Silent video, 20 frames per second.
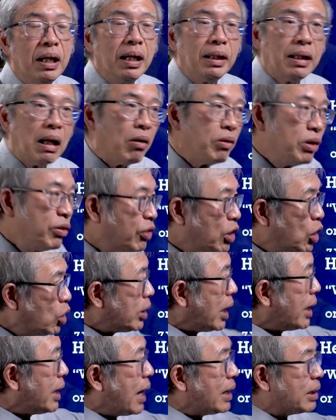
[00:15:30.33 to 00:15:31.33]
Now, if you
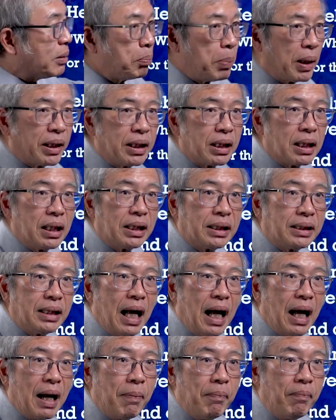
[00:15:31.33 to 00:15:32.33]
look at that particular
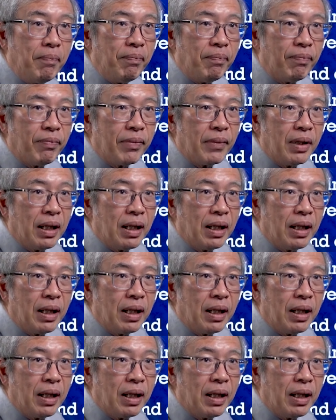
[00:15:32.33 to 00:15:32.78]
psalm,